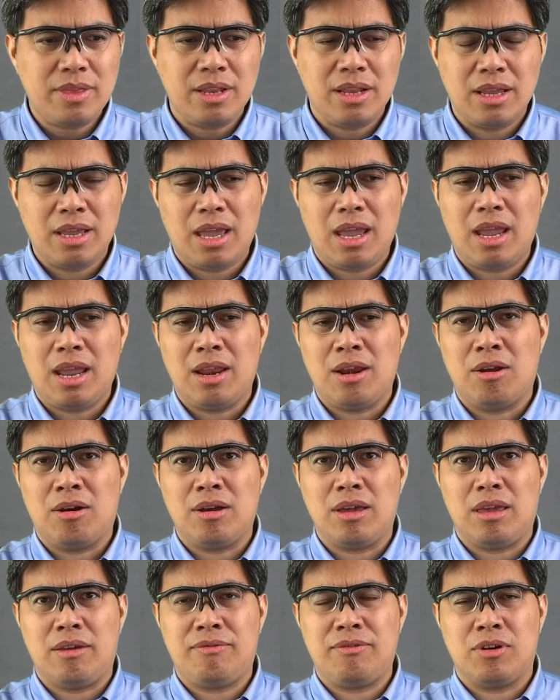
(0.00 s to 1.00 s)

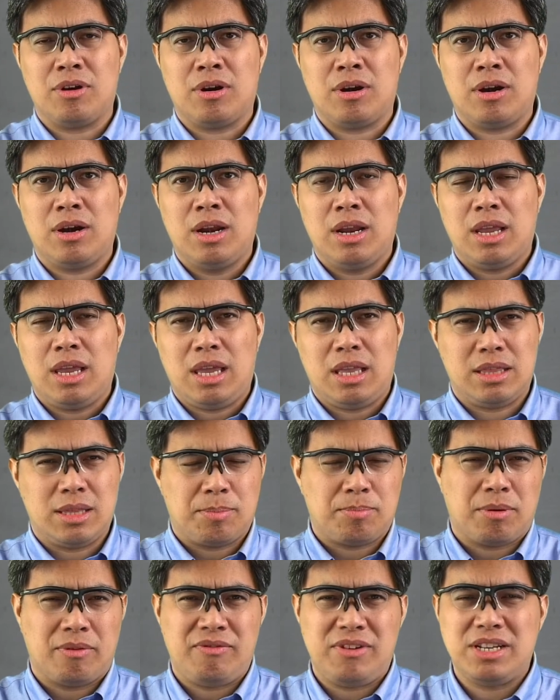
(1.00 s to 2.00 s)
if you're in the
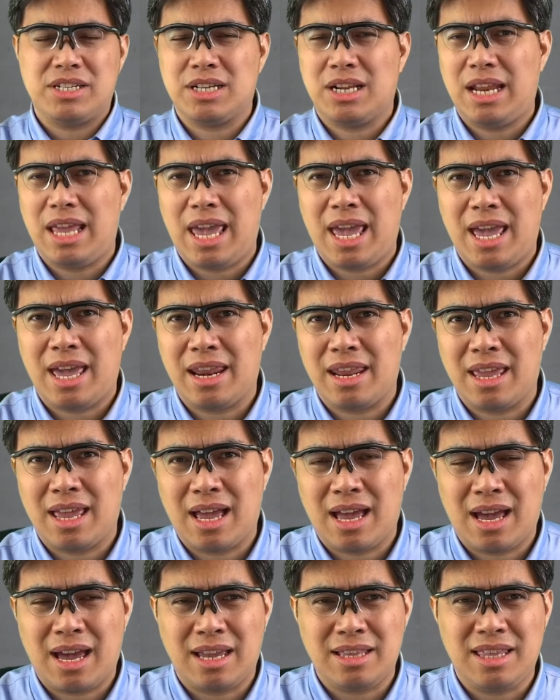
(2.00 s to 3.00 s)
provincial
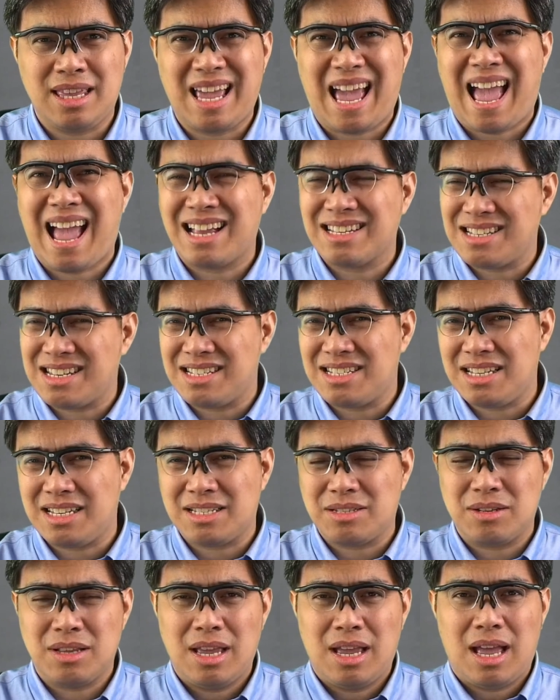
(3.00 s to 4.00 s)
area, I think access
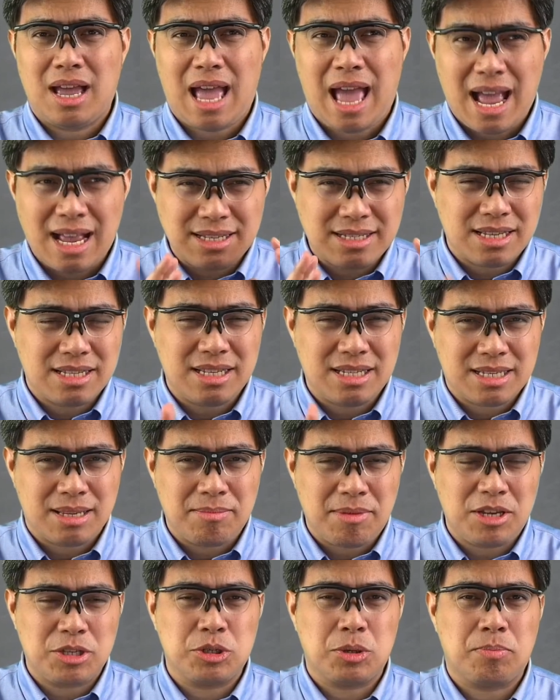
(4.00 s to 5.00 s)
is a
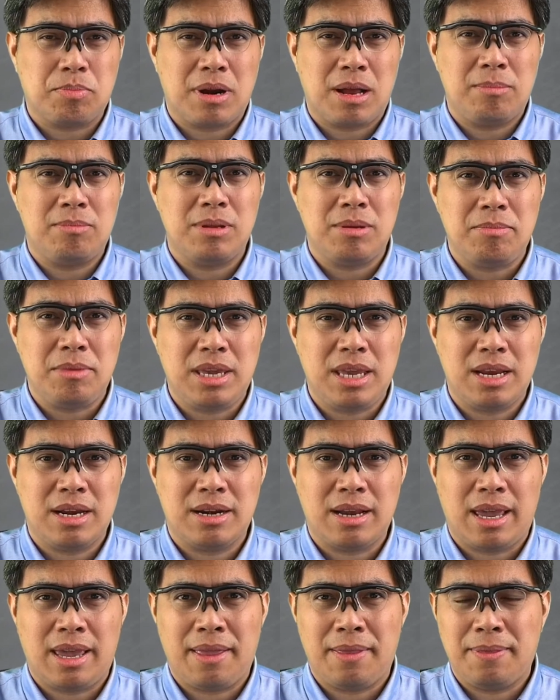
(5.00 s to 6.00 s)
major problem
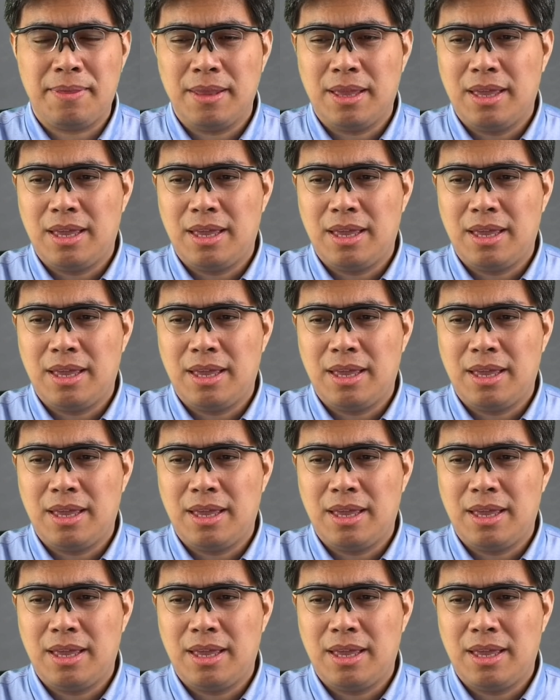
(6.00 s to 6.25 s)
here, and